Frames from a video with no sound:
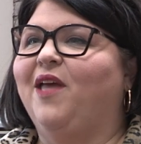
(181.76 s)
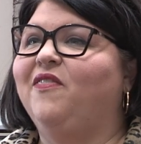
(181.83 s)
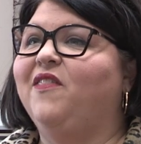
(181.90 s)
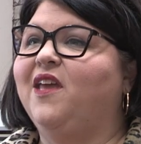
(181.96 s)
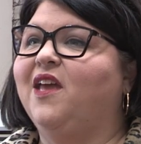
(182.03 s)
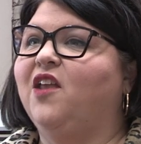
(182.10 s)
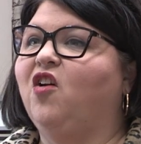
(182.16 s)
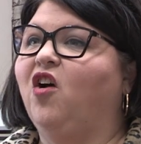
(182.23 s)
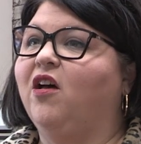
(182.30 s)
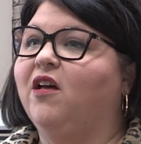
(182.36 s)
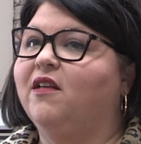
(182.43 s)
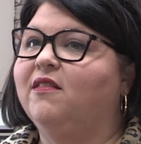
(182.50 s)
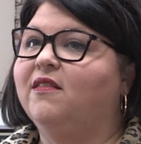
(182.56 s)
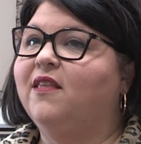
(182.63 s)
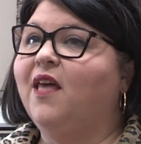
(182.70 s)
and then
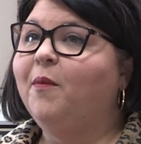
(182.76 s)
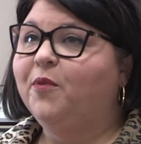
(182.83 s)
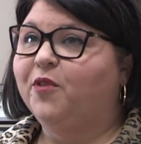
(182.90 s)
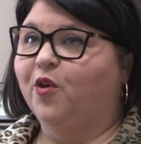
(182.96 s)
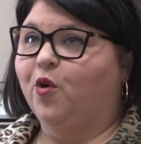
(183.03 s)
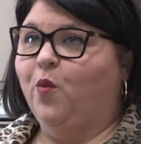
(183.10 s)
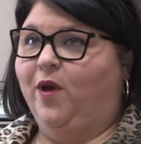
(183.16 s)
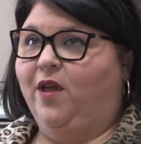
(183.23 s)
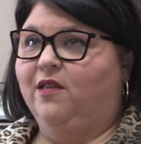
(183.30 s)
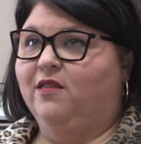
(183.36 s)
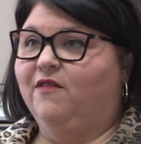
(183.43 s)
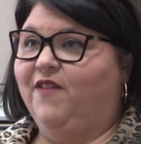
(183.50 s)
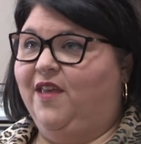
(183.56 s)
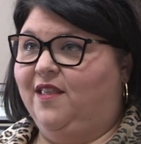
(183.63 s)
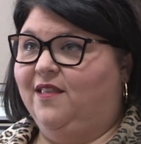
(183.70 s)
on subsequent
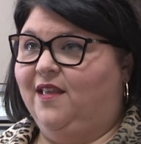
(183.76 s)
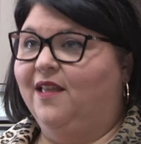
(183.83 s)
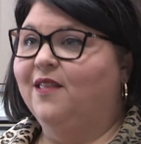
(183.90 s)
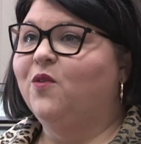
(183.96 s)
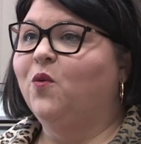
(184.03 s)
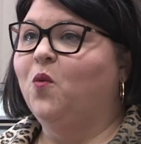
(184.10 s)
visits,